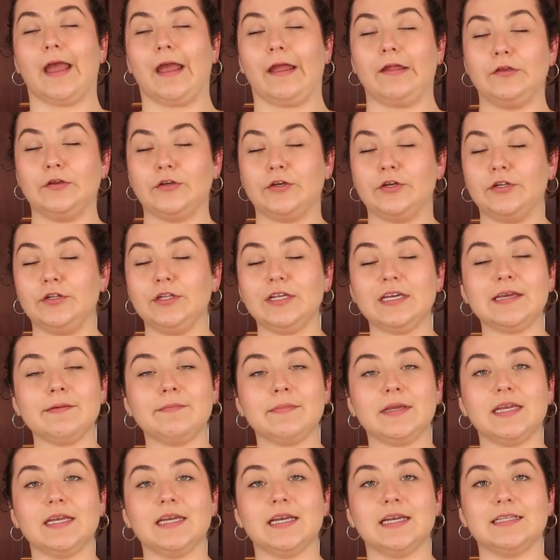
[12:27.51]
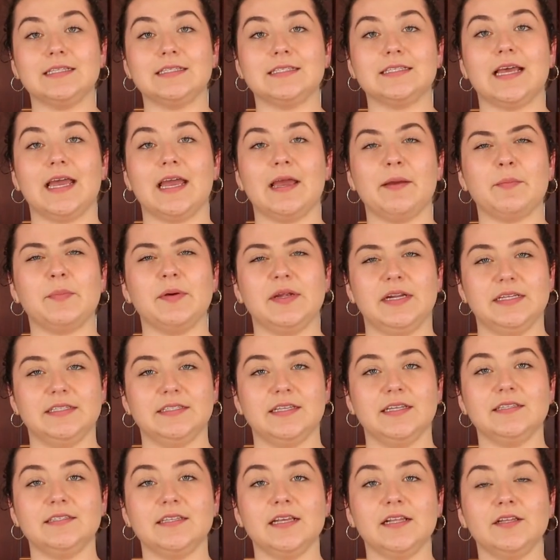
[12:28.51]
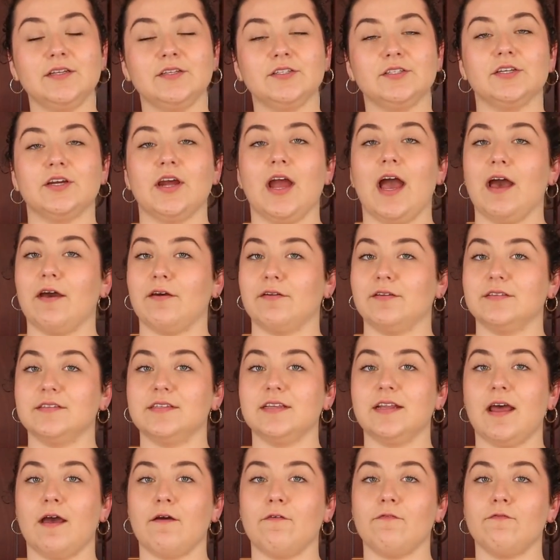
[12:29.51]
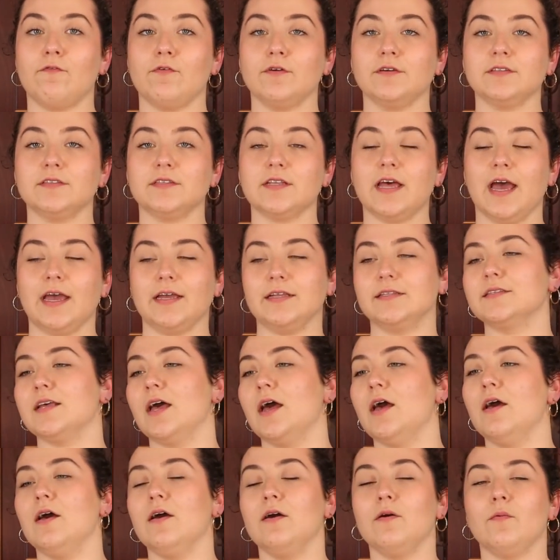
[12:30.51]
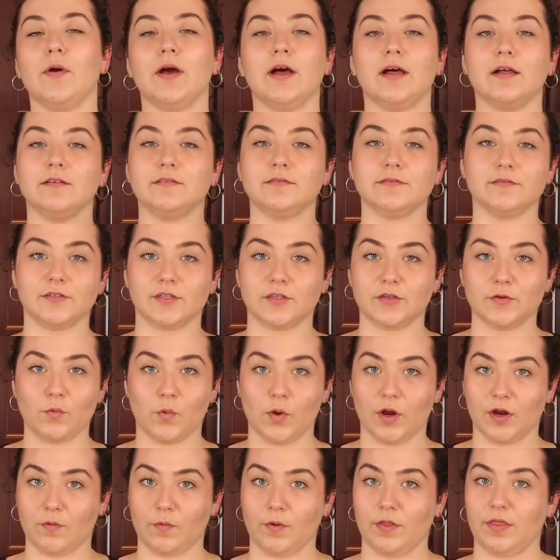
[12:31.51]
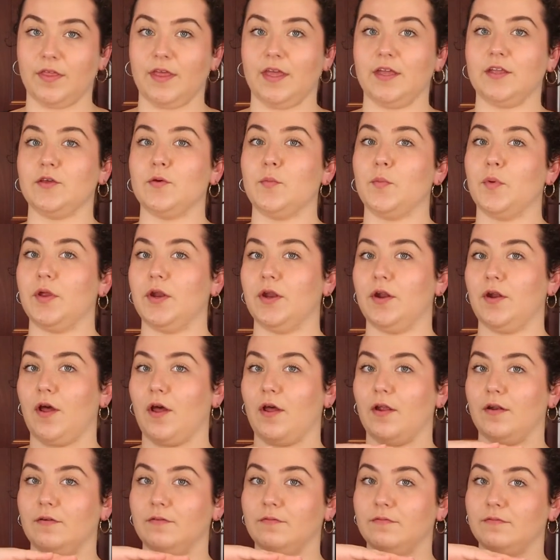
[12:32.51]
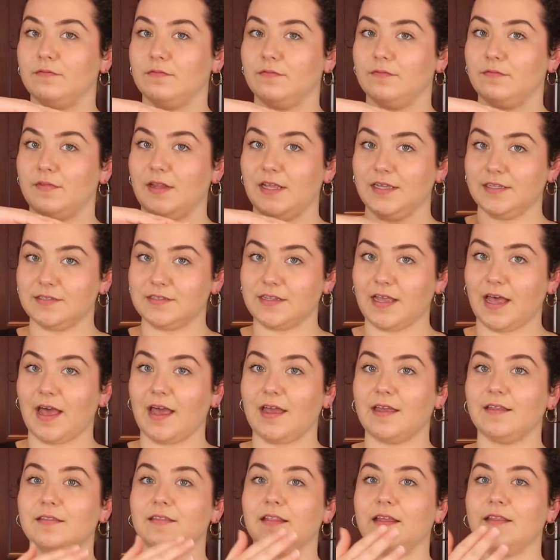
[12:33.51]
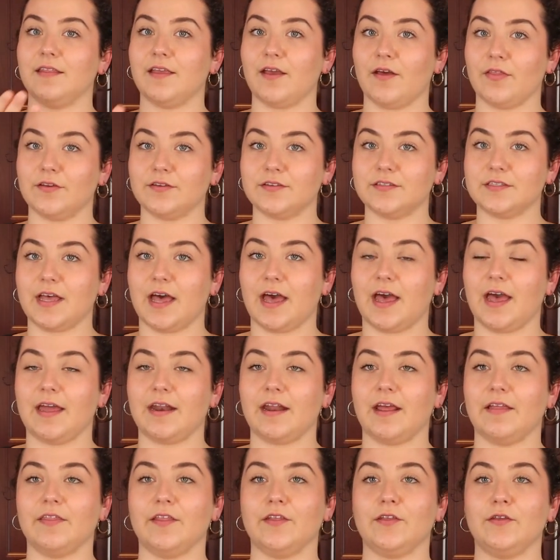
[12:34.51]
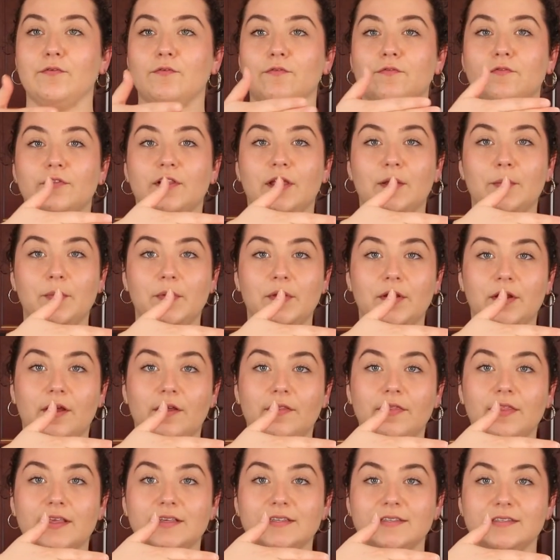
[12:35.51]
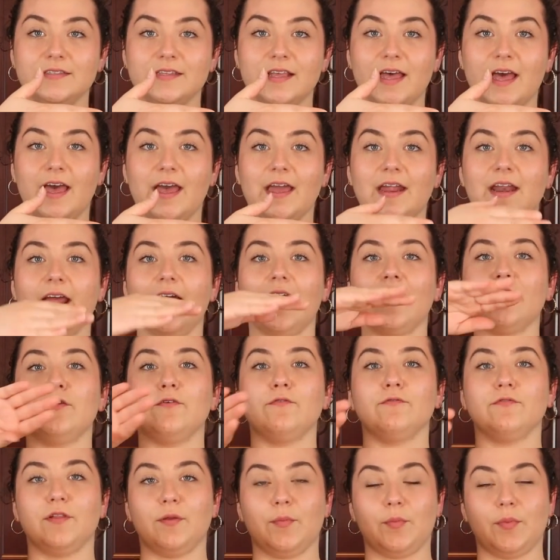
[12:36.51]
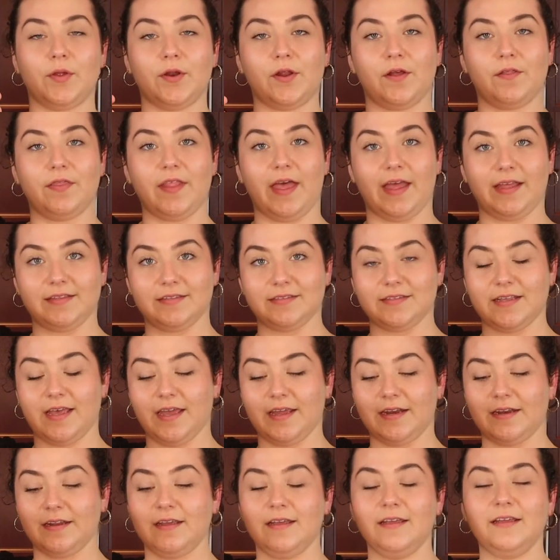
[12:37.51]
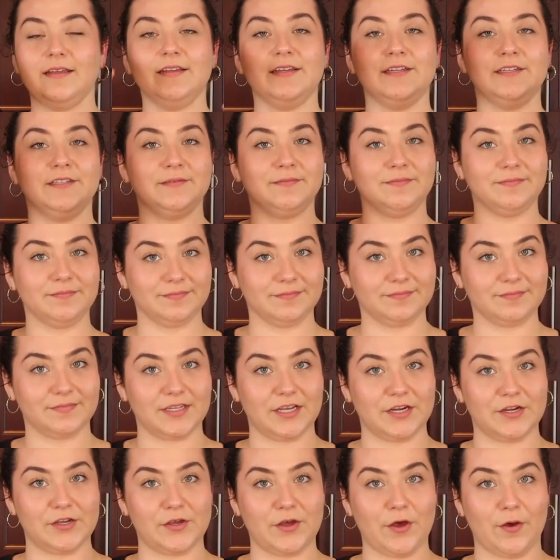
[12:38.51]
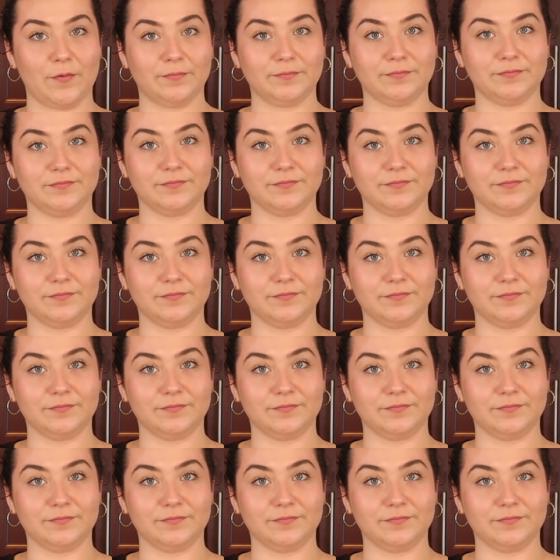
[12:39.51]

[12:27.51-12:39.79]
And you're gonna look at me and say, but it's a cylinder, how does it have 4 sides? Well, you work with it. You put it on this side, then the other side, and then you flip it on this side, and you flip it on that side. There you go.